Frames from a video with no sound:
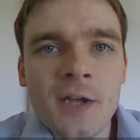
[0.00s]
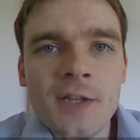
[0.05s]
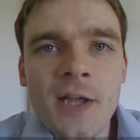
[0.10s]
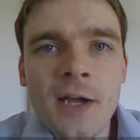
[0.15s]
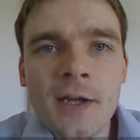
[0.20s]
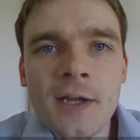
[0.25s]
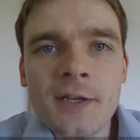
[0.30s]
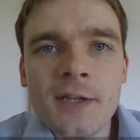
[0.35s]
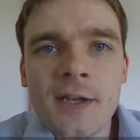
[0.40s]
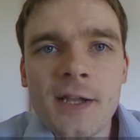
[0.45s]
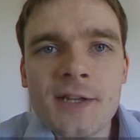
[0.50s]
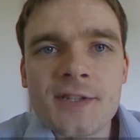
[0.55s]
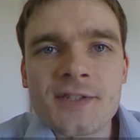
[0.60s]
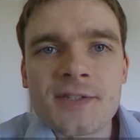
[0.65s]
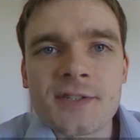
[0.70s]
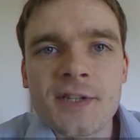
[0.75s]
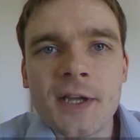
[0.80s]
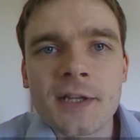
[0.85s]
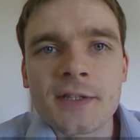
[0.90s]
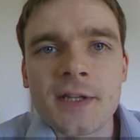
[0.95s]
young
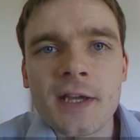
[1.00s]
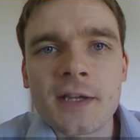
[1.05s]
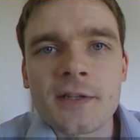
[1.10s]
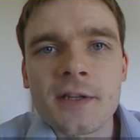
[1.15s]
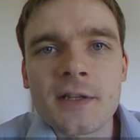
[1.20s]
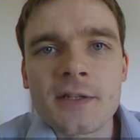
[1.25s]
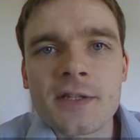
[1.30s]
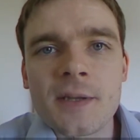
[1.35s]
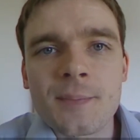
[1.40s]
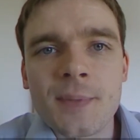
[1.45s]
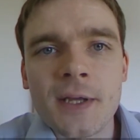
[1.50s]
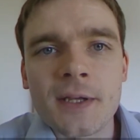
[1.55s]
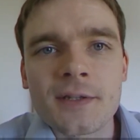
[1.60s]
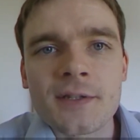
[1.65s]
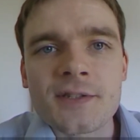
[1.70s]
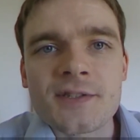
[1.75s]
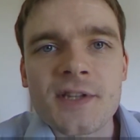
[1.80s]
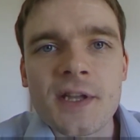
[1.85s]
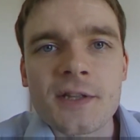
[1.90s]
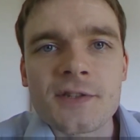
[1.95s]
adolescent can gain
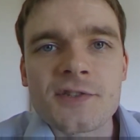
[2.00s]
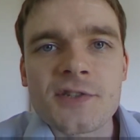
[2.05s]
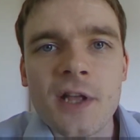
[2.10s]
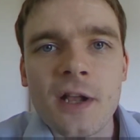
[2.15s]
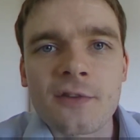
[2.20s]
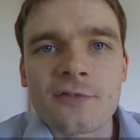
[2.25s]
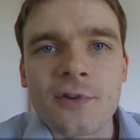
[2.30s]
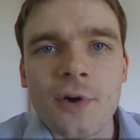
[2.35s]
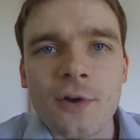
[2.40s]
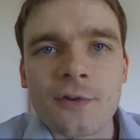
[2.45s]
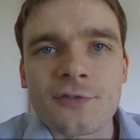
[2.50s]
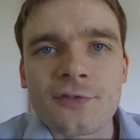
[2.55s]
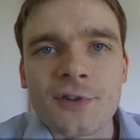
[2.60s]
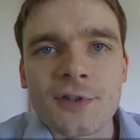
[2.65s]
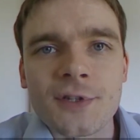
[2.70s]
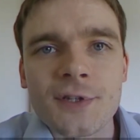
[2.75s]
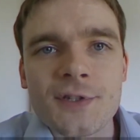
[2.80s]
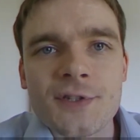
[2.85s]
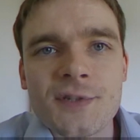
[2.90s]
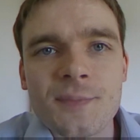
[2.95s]
independence and
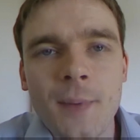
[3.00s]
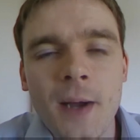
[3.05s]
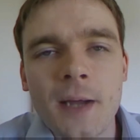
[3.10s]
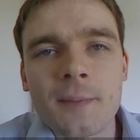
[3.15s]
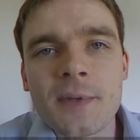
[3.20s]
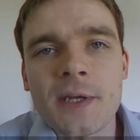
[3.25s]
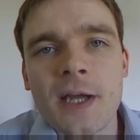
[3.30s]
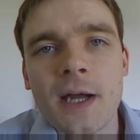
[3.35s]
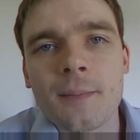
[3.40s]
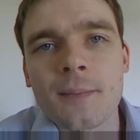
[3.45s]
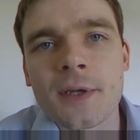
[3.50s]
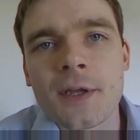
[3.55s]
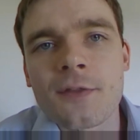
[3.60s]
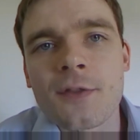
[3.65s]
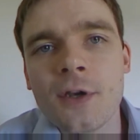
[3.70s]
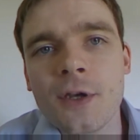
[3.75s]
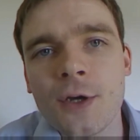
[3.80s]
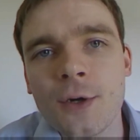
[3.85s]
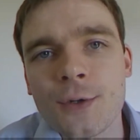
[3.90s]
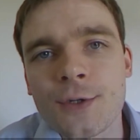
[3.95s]
self-confidence by becoming
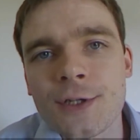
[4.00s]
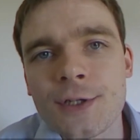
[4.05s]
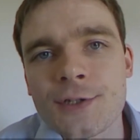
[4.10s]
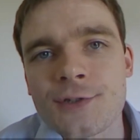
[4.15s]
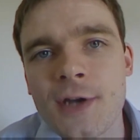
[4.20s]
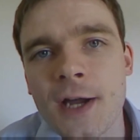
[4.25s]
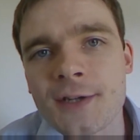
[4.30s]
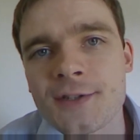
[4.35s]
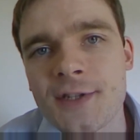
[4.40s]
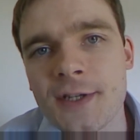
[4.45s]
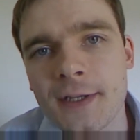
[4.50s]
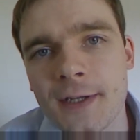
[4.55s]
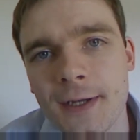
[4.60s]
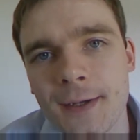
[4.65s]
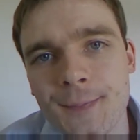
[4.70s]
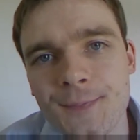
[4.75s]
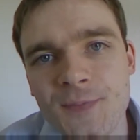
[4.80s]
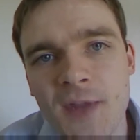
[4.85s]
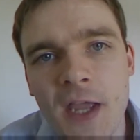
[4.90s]
the local drug dealer.